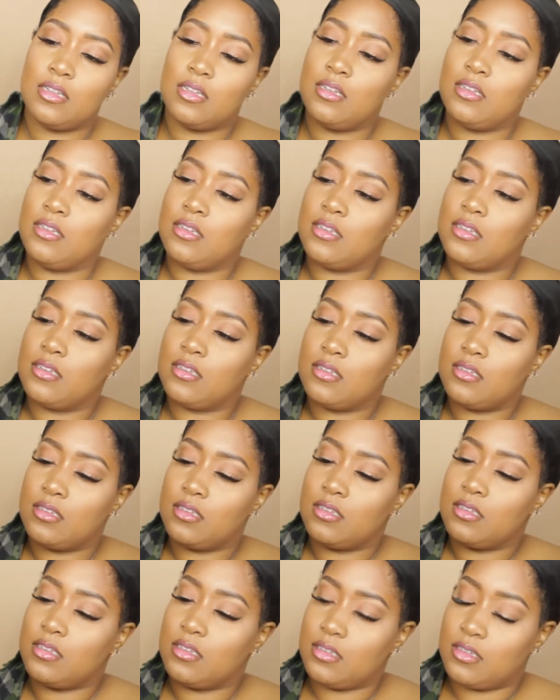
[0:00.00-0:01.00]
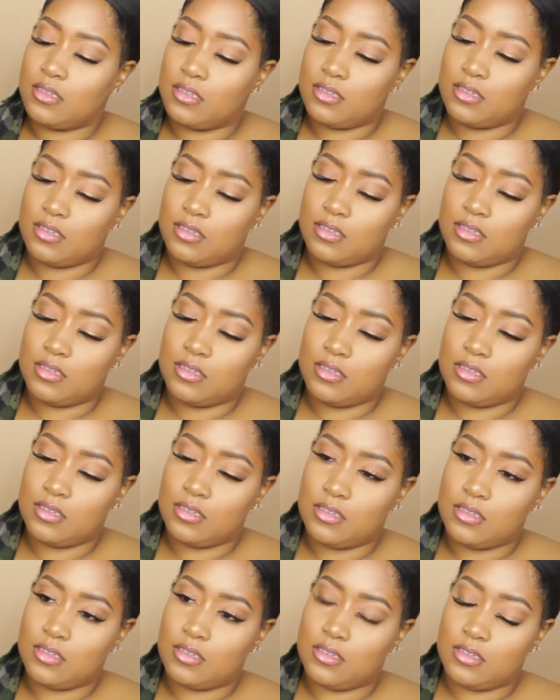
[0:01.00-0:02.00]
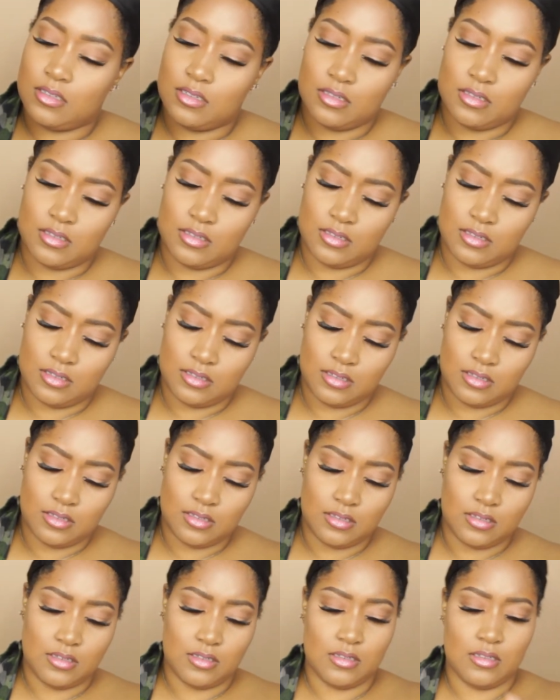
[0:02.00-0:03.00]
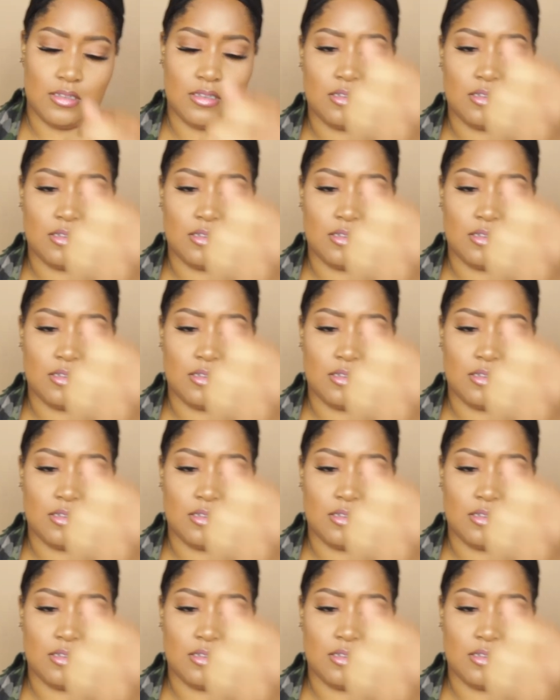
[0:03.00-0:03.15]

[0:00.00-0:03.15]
[no speech]